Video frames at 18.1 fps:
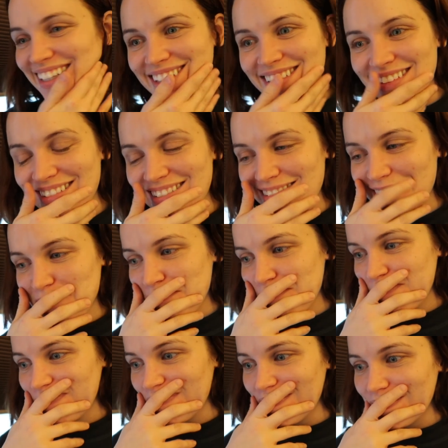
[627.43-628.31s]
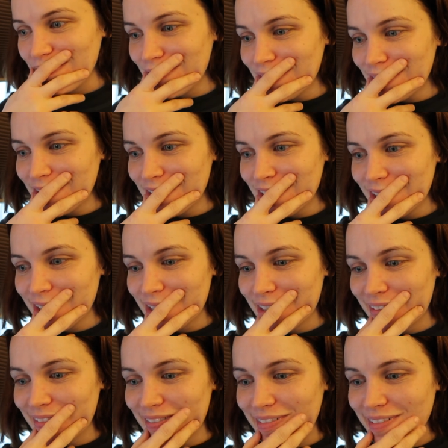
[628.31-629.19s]

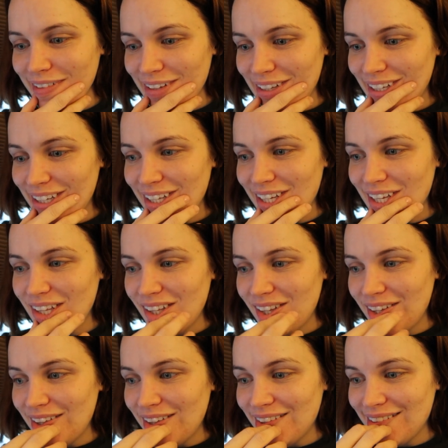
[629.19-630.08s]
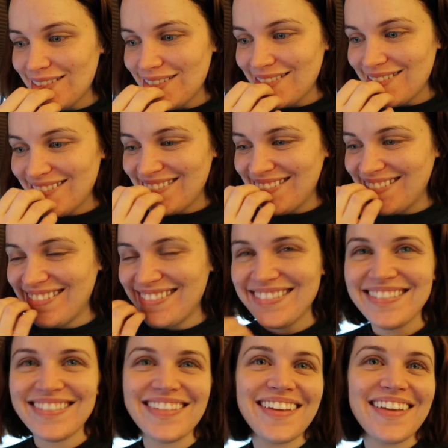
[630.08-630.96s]
(silence)